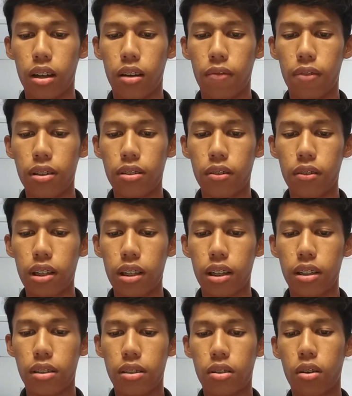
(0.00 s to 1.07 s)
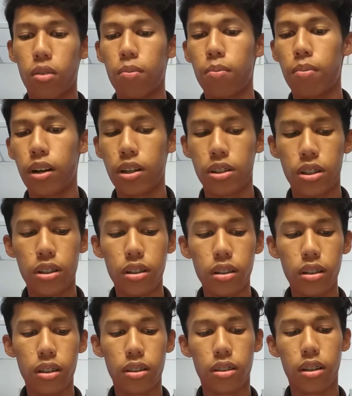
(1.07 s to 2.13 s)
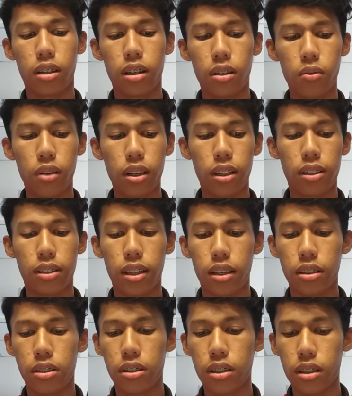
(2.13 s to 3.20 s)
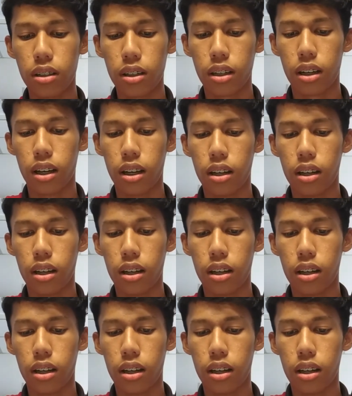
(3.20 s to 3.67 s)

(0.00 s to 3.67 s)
The first one is compression, second one is tension,